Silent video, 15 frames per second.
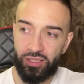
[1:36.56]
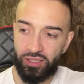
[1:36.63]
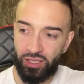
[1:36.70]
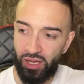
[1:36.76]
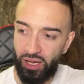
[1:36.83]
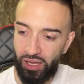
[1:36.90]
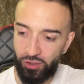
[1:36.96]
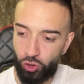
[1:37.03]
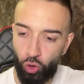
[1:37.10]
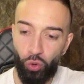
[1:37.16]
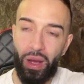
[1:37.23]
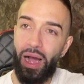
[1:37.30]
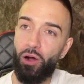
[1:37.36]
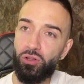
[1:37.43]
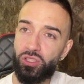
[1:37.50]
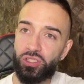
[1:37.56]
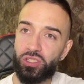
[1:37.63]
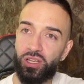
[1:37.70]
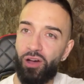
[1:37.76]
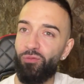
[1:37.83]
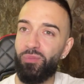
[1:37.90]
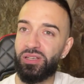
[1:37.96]
to two outs
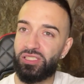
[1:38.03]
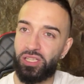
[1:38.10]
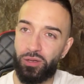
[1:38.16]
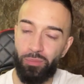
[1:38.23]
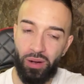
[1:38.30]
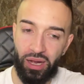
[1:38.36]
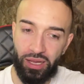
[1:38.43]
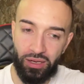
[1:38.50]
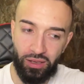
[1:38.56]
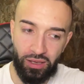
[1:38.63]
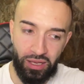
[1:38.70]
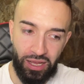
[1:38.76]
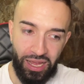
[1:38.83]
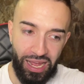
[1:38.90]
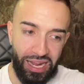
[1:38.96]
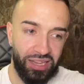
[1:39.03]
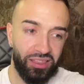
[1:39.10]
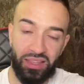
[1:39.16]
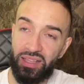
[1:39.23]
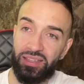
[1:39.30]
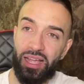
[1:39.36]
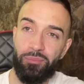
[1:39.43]
of Mystic Mine and
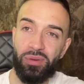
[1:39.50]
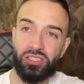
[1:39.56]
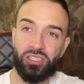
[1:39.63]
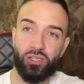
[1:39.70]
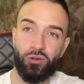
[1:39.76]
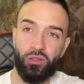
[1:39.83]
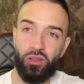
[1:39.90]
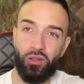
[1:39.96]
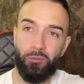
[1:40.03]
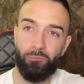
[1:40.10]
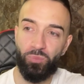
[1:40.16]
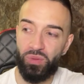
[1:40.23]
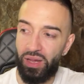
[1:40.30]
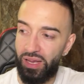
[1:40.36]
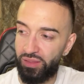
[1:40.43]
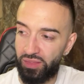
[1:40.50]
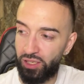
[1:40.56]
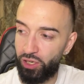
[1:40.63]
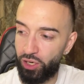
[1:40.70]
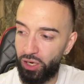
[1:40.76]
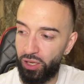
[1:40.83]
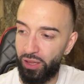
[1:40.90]
think that Mystic and think
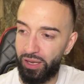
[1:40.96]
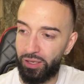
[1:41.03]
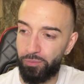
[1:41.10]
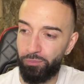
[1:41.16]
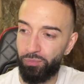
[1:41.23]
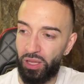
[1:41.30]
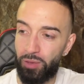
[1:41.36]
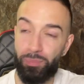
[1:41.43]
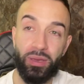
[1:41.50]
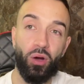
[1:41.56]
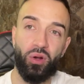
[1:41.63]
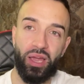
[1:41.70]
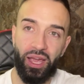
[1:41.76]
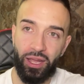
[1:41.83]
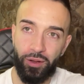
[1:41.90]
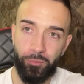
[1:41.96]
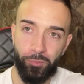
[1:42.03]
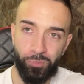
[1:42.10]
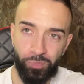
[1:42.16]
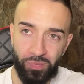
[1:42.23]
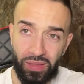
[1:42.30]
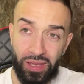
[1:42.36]
you're gonna like like be okay.
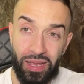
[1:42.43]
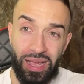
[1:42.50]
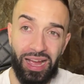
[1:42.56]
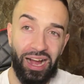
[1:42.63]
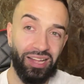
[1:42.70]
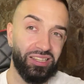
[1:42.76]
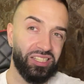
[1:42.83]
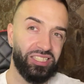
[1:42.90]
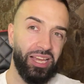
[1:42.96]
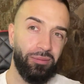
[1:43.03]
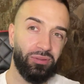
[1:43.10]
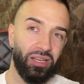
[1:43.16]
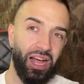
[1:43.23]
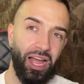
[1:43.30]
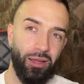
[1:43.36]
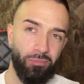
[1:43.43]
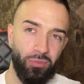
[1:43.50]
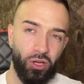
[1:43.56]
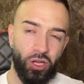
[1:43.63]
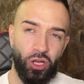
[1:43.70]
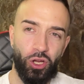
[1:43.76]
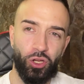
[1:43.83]
At the same time,
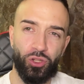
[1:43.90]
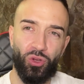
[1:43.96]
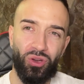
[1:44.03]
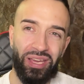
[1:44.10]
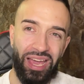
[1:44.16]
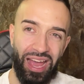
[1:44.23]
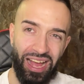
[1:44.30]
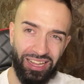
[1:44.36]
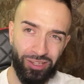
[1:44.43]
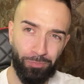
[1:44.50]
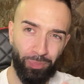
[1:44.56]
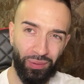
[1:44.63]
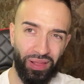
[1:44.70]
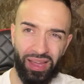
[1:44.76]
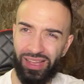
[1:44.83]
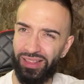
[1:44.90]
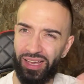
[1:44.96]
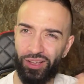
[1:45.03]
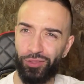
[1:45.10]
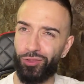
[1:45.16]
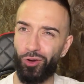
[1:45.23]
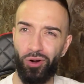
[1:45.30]
you can't play
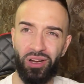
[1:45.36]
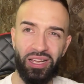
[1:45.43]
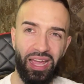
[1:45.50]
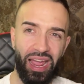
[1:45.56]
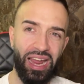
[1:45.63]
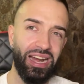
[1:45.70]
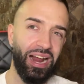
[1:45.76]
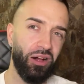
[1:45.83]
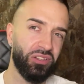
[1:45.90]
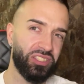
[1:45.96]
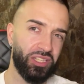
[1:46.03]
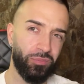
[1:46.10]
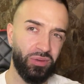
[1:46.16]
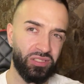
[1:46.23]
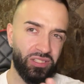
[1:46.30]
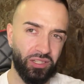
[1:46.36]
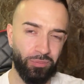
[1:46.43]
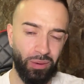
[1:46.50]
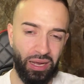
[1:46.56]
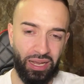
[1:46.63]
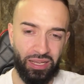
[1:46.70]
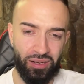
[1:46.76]
like thirty-eight outs to Mystic
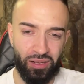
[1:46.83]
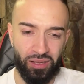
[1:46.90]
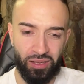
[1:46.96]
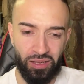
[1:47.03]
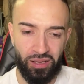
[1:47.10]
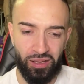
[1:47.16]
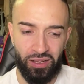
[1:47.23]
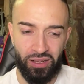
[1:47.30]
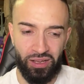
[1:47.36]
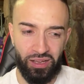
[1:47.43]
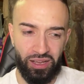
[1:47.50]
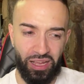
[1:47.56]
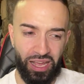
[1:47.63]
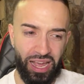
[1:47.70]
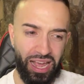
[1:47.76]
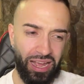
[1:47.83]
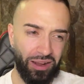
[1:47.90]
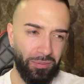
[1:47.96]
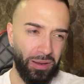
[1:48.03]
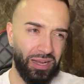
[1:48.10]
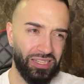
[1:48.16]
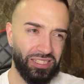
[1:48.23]
Mine and,
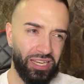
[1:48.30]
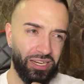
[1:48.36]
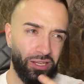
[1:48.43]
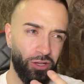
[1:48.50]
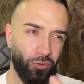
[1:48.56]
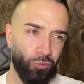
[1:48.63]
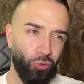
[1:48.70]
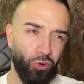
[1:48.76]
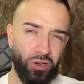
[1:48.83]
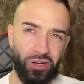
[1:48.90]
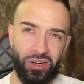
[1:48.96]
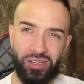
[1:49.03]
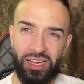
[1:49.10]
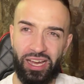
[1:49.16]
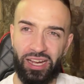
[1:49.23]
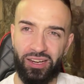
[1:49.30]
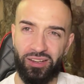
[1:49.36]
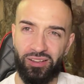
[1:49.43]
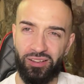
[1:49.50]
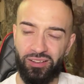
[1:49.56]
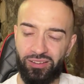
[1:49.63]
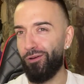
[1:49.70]
because then you'll ruin your deck.
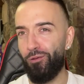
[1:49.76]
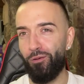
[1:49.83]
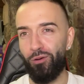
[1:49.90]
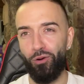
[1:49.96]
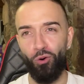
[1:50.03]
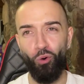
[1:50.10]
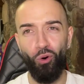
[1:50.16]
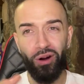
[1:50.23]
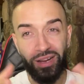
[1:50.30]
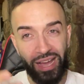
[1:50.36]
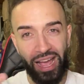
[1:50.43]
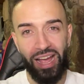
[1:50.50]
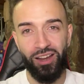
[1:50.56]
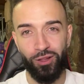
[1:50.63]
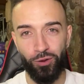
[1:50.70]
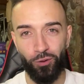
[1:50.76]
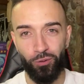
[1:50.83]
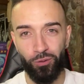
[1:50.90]
Or can you?